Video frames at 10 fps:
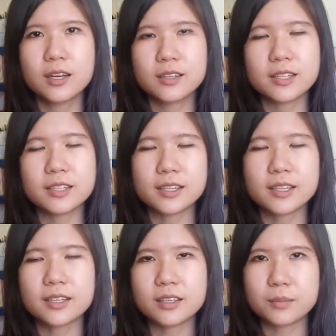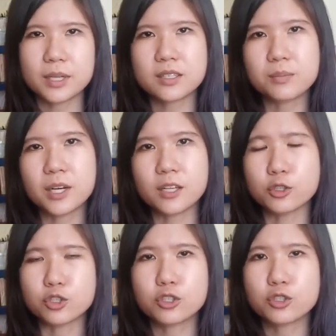then getting an A+ in
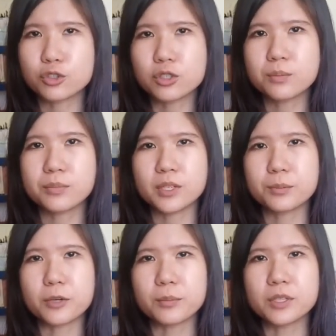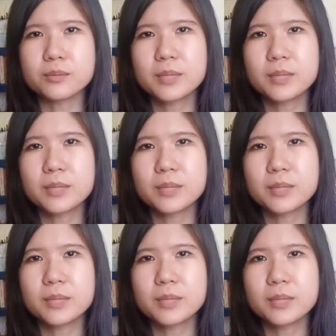biology shouldn't be a problem.